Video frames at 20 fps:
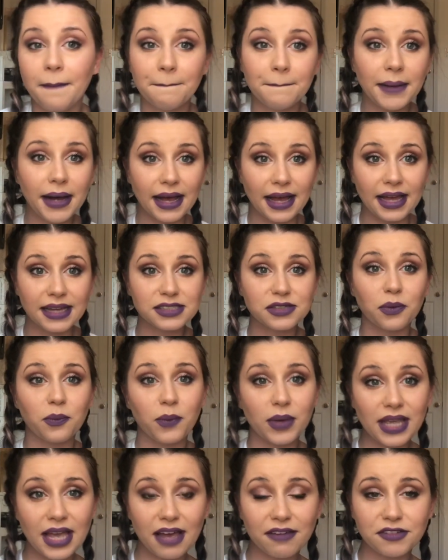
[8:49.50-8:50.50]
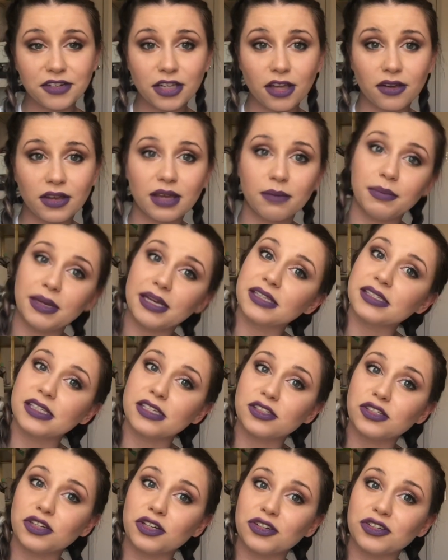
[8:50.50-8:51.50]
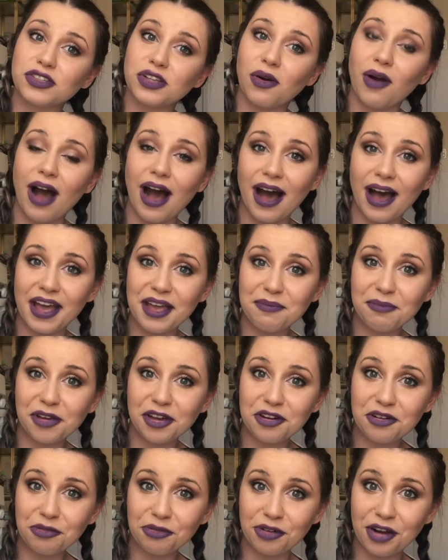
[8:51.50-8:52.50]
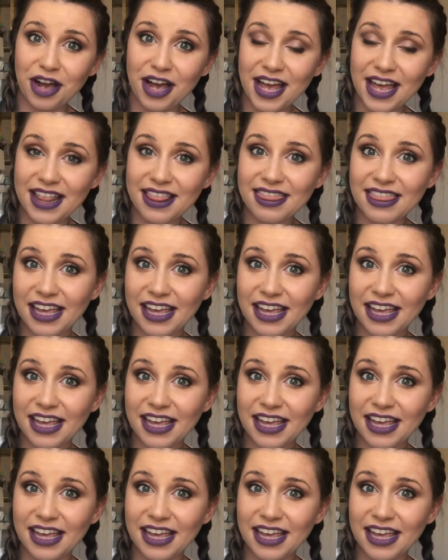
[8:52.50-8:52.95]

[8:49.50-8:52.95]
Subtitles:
But we have to go get Big Sister, so I'm gonna run.